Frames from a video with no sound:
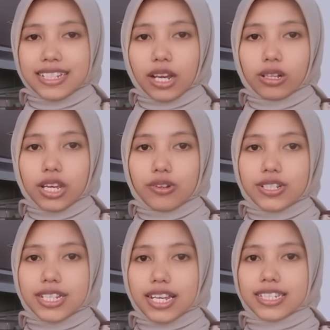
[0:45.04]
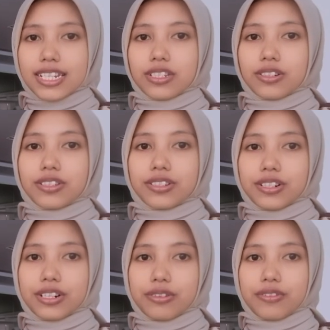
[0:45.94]
Psycholinguistics is
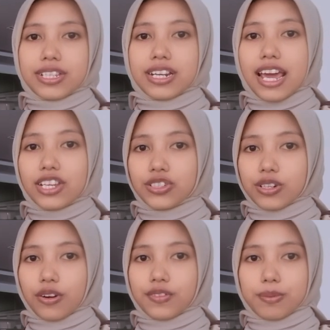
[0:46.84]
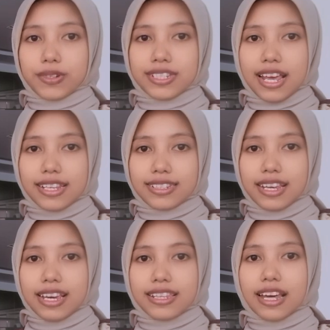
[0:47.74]
concerned with the nature of the process